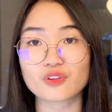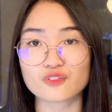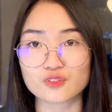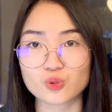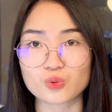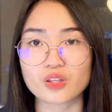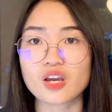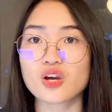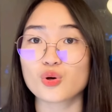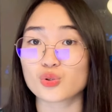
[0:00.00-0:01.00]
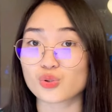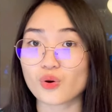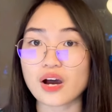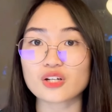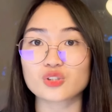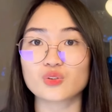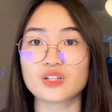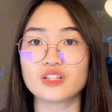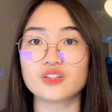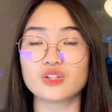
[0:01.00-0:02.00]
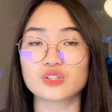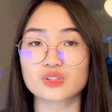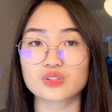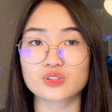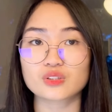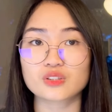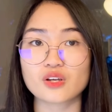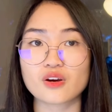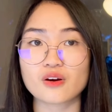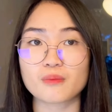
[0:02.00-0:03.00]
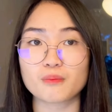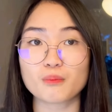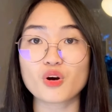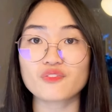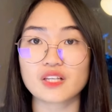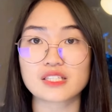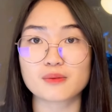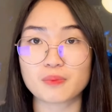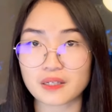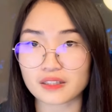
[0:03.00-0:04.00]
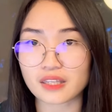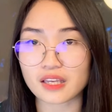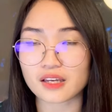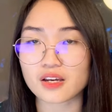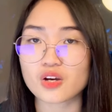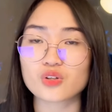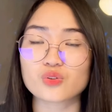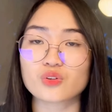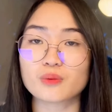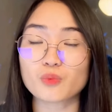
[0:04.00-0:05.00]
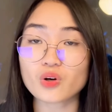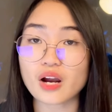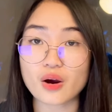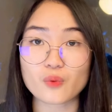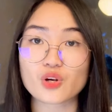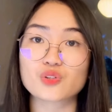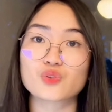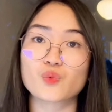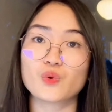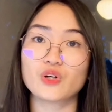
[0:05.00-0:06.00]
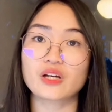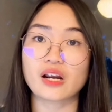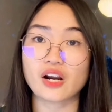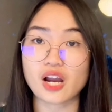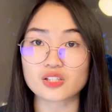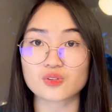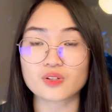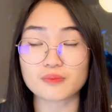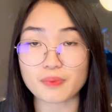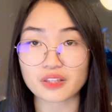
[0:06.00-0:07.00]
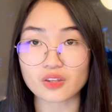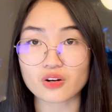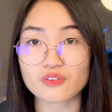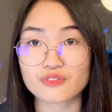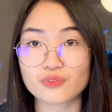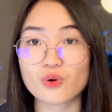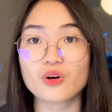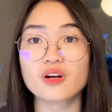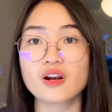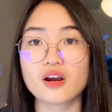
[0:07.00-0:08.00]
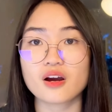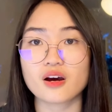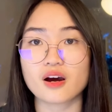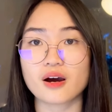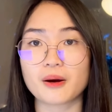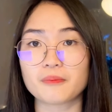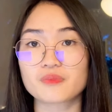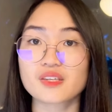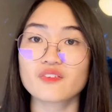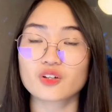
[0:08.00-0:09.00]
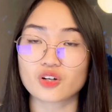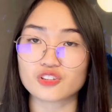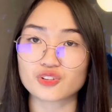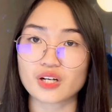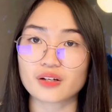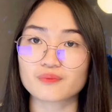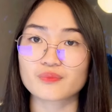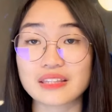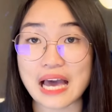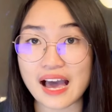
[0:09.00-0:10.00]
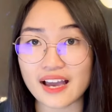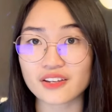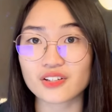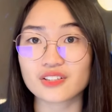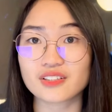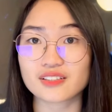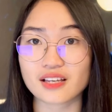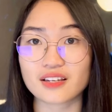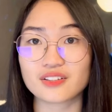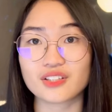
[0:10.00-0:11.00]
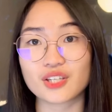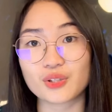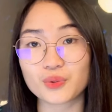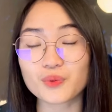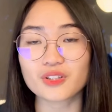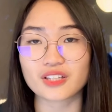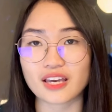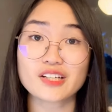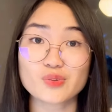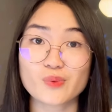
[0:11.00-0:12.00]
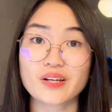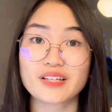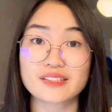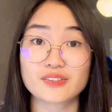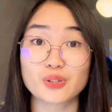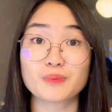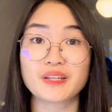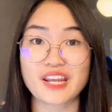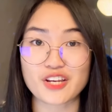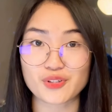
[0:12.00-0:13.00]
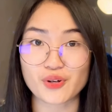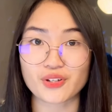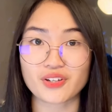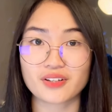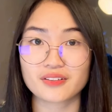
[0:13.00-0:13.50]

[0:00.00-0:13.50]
of June. So actually, there's more flexibility. So the more hours you work are actually better for civil contract, the higher the salary you will get. Next one is termination.